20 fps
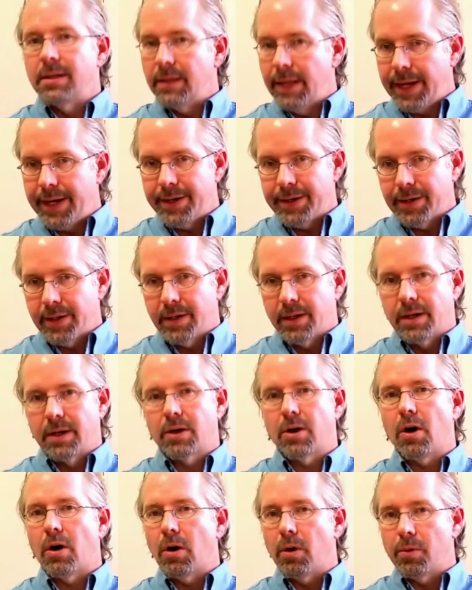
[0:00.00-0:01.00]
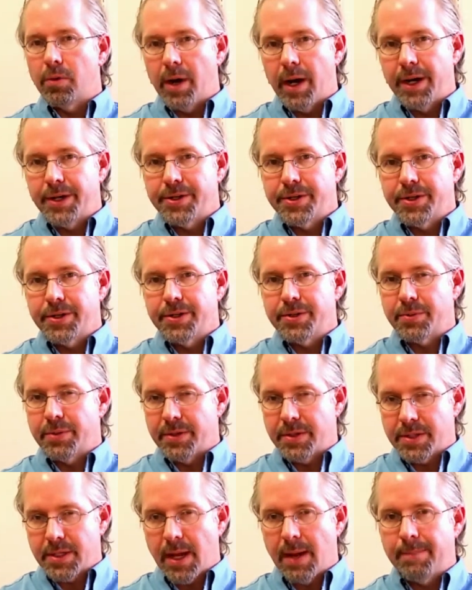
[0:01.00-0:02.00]
Later, Carl Rogers,
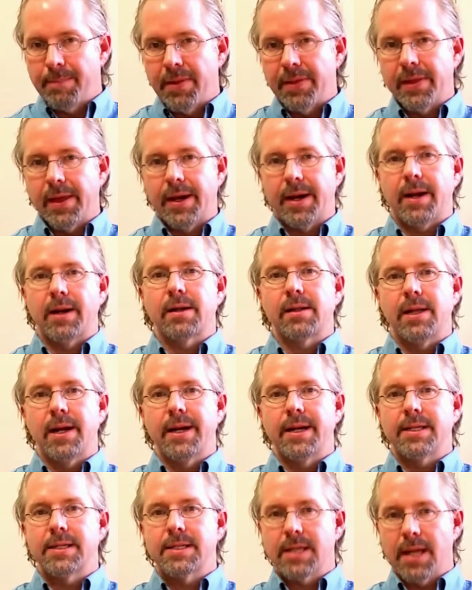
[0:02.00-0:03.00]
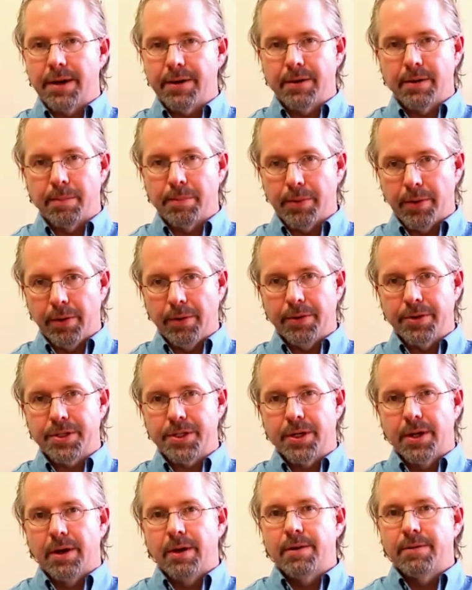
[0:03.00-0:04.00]
with his empathetic client-centered
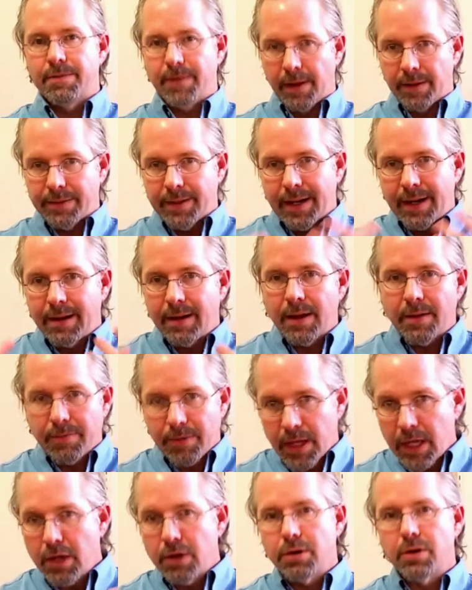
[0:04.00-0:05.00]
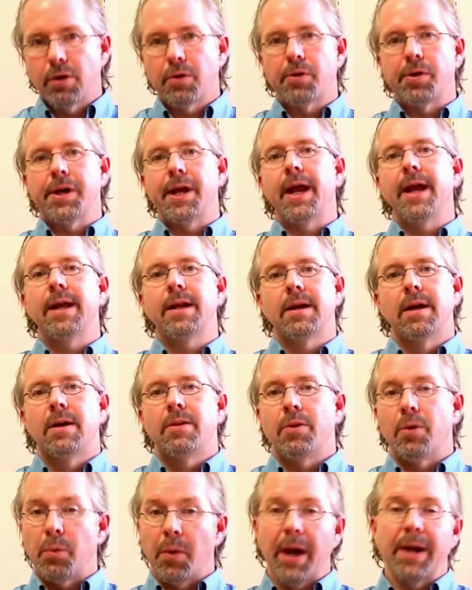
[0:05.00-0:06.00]
approach, felt that if he could create
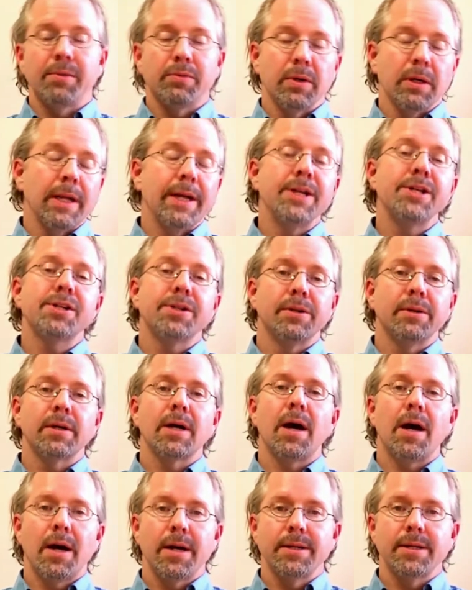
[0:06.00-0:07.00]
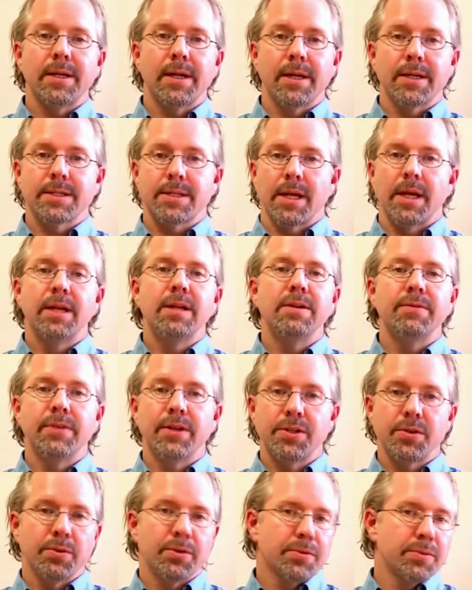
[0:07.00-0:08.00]
the right relational context,
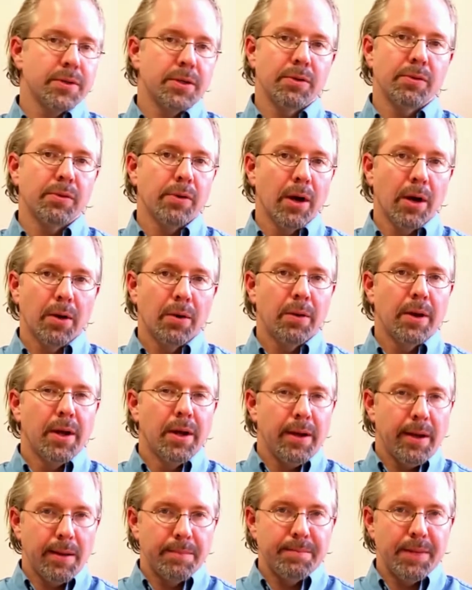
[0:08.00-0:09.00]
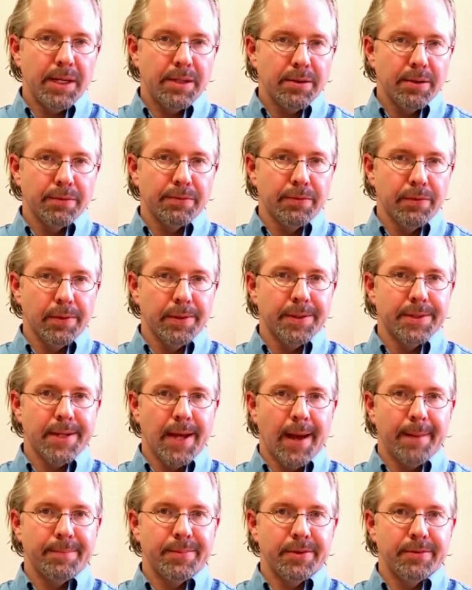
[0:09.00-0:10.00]
individuals would grow and meet their full
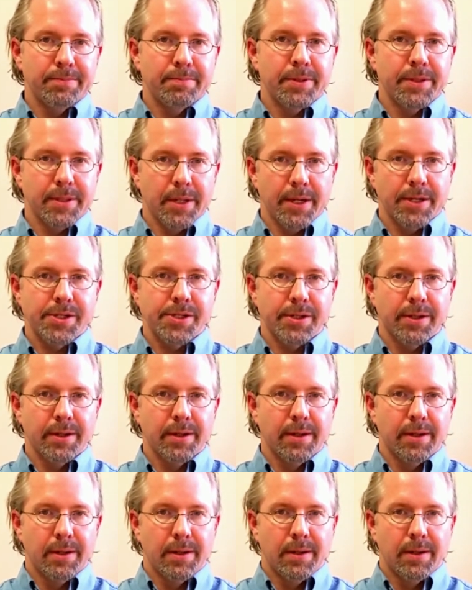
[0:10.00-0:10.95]
adaptive potential.